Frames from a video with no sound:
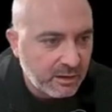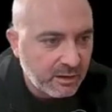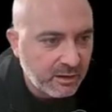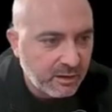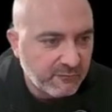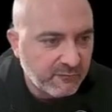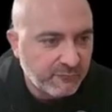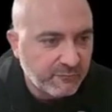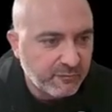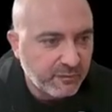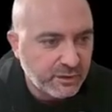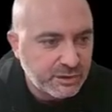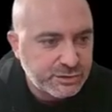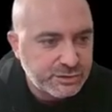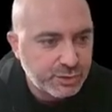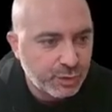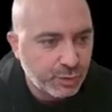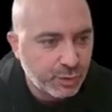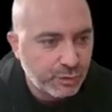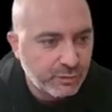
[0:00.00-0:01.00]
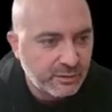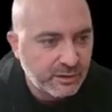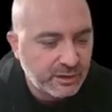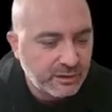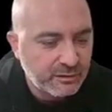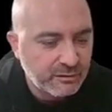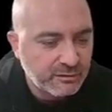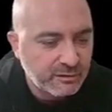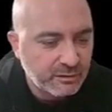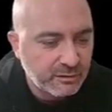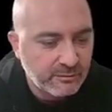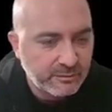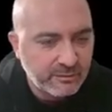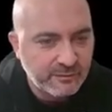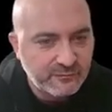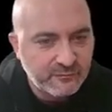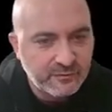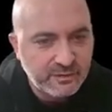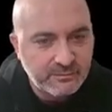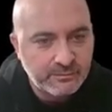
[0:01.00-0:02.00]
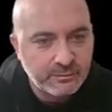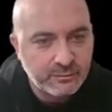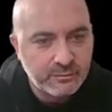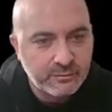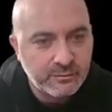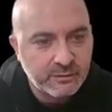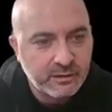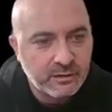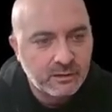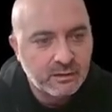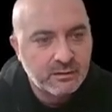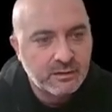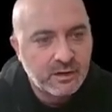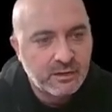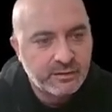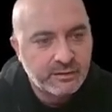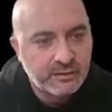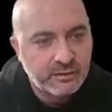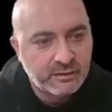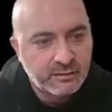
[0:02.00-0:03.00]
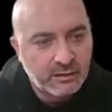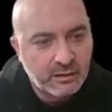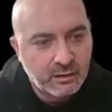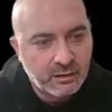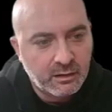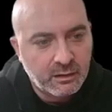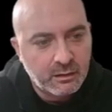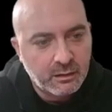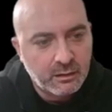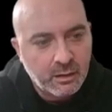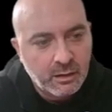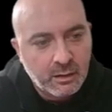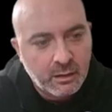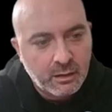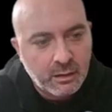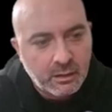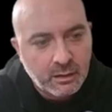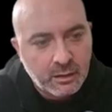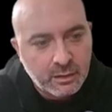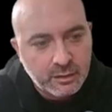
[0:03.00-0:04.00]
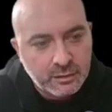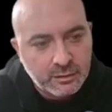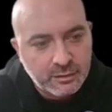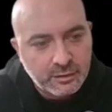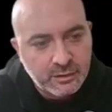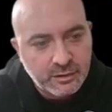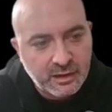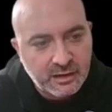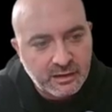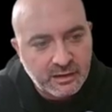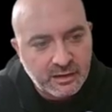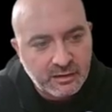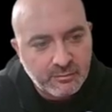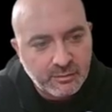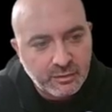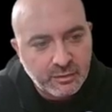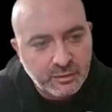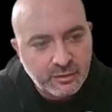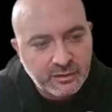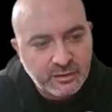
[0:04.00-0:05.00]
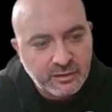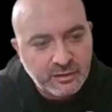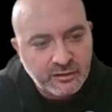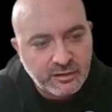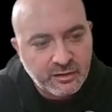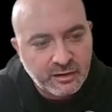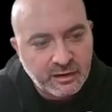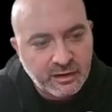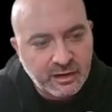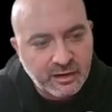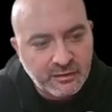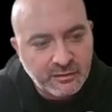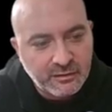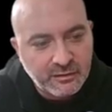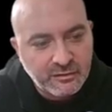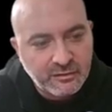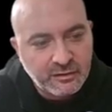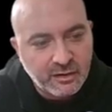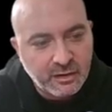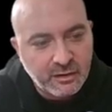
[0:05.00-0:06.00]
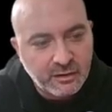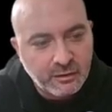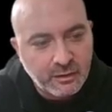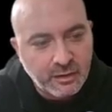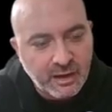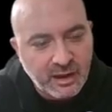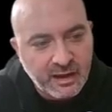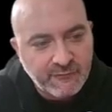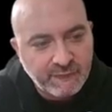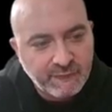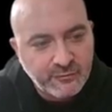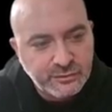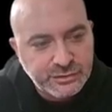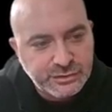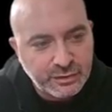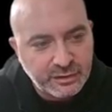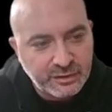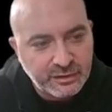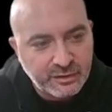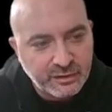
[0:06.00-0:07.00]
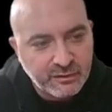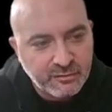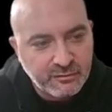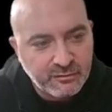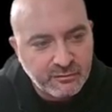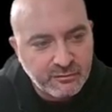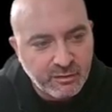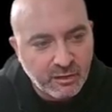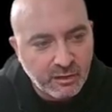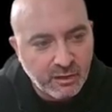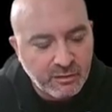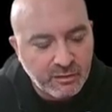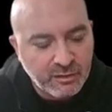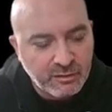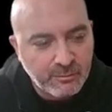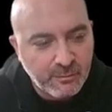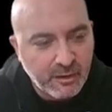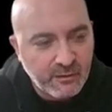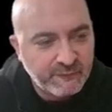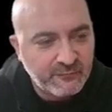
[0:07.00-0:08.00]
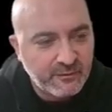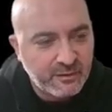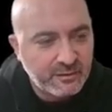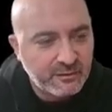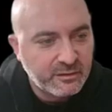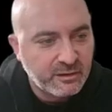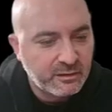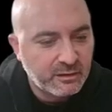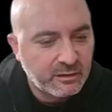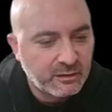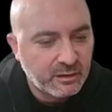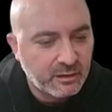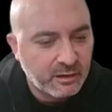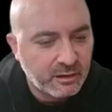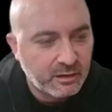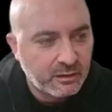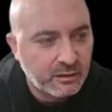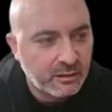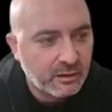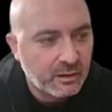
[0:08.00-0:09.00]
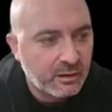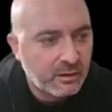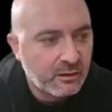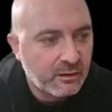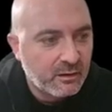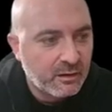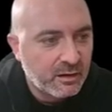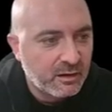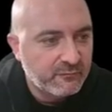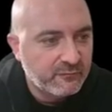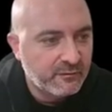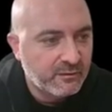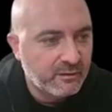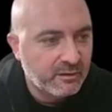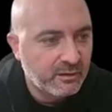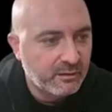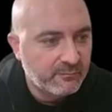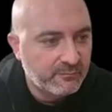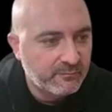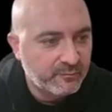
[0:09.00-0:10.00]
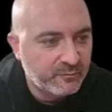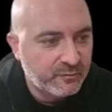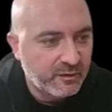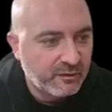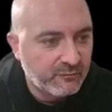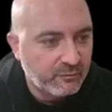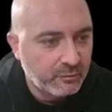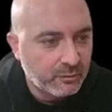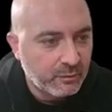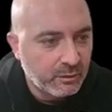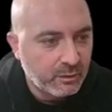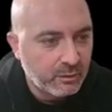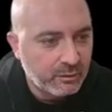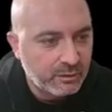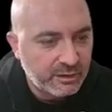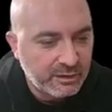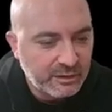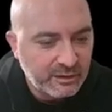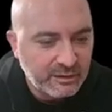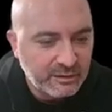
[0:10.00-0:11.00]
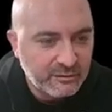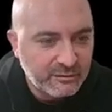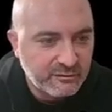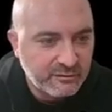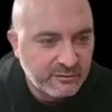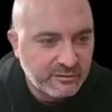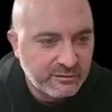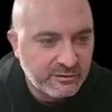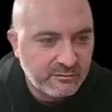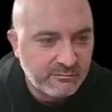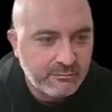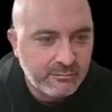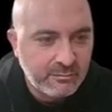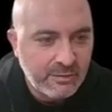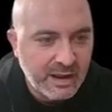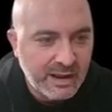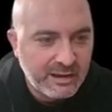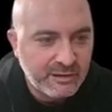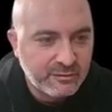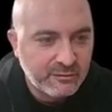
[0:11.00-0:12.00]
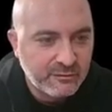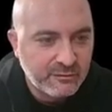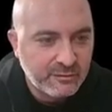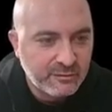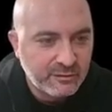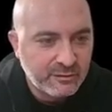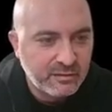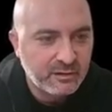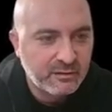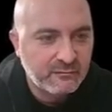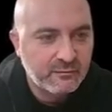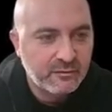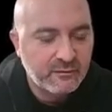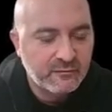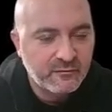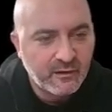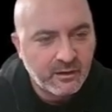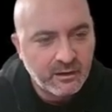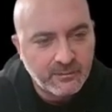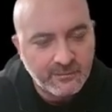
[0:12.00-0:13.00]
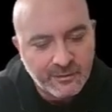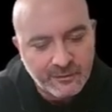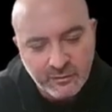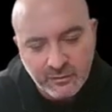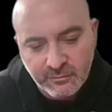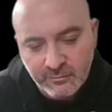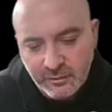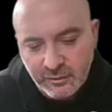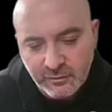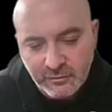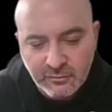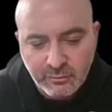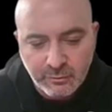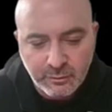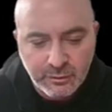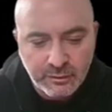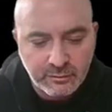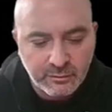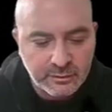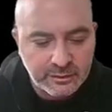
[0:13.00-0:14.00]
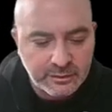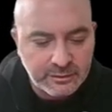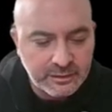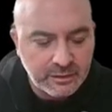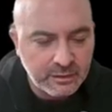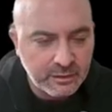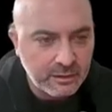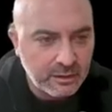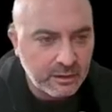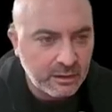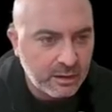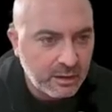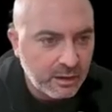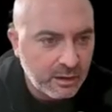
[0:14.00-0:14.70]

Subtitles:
of a flick short. Then he goes a little bit deeper there. Nothing there. Good idea. But look at these, again, subtle half retreats, small feints under the guard from Veroli. He's just a master deceiver. You talk about somebody who's really good